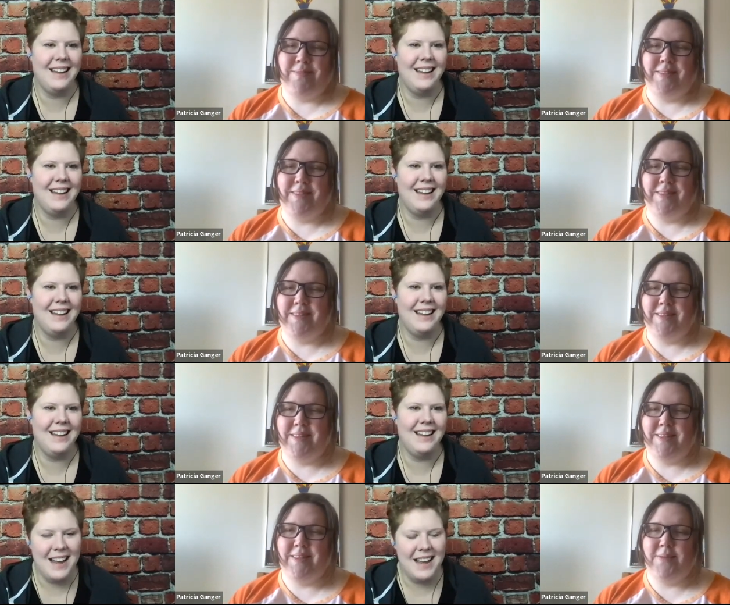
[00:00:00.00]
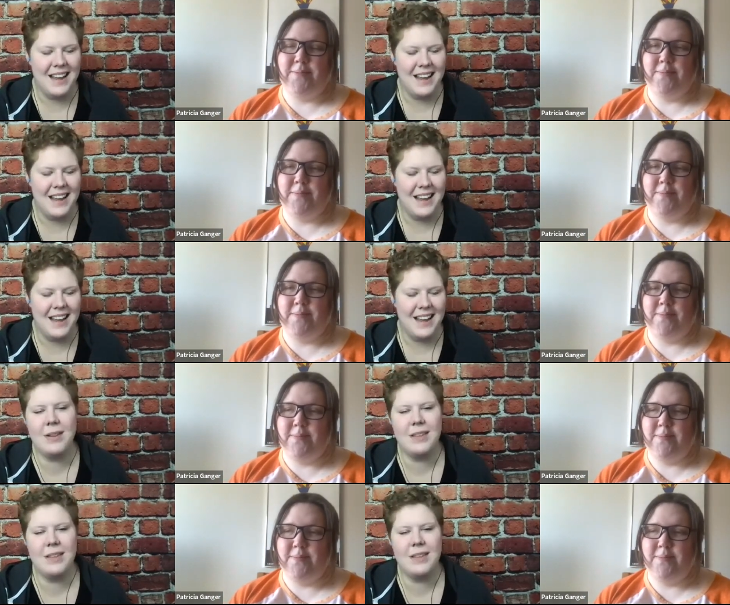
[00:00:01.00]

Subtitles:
Nobody speaks.